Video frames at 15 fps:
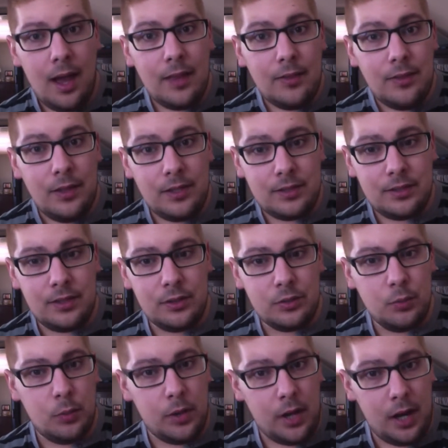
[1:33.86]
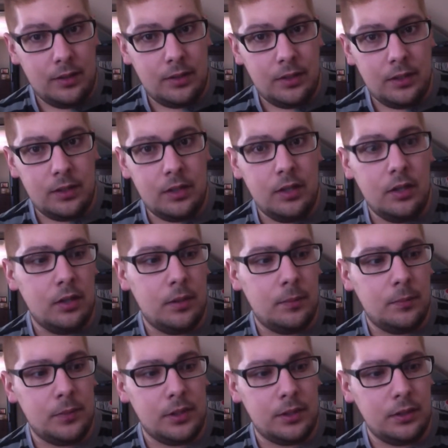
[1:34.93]
this is what I did.
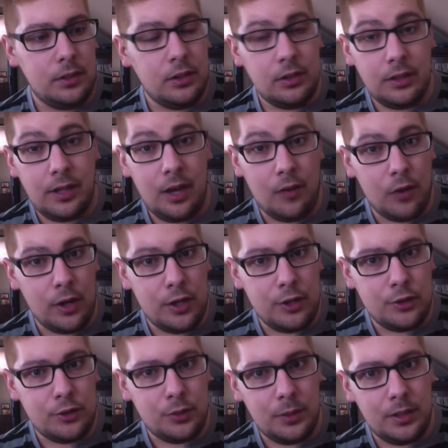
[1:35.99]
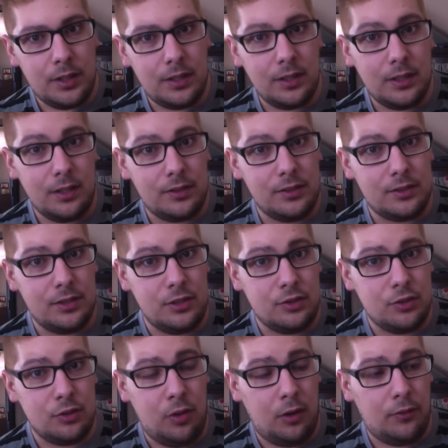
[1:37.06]
I'm gonna get right into it, cut this
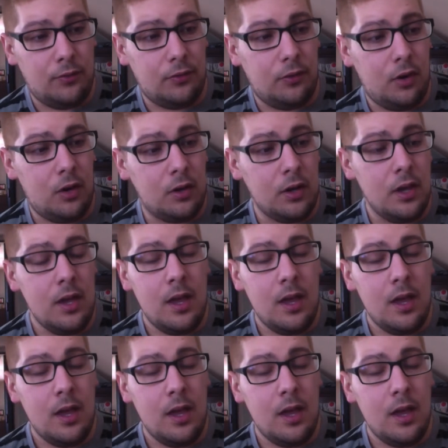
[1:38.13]
intro off long.